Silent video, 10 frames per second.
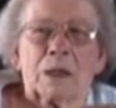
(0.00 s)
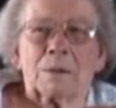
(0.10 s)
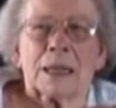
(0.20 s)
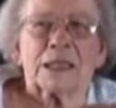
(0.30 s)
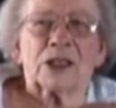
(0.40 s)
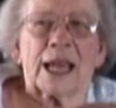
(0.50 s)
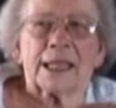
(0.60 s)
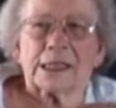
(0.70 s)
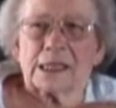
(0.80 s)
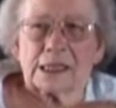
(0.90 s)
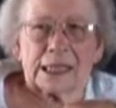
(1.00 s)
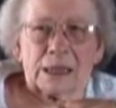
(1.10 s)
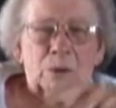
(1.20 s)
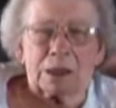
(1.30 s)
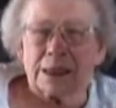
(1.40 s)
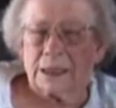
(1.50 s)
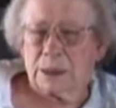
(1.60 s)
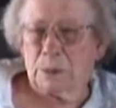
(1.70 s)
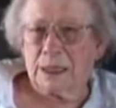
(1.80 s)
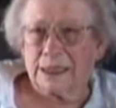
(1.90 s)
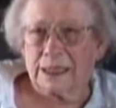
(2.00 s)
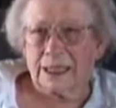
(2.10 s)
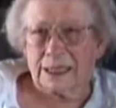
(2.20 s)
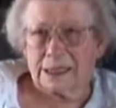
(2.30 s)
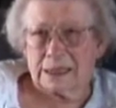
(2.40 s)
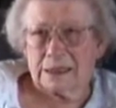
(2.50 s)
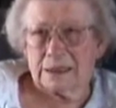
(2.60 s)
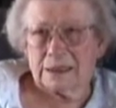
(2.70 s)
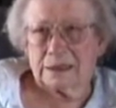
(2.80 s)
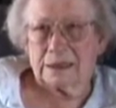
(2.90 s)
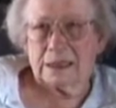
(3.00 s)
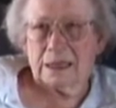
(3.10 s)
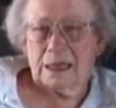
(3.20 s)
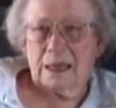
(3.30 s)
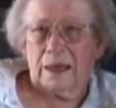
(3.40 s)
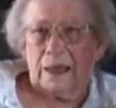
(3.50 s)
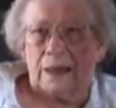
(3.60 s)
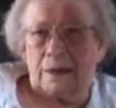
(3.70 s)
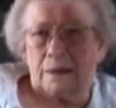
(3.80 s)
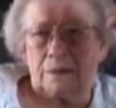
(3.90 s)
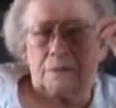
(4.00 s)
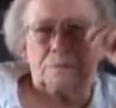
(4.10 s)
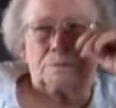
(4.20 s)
when I made Janice's, it wasn't as big as it is. Uh,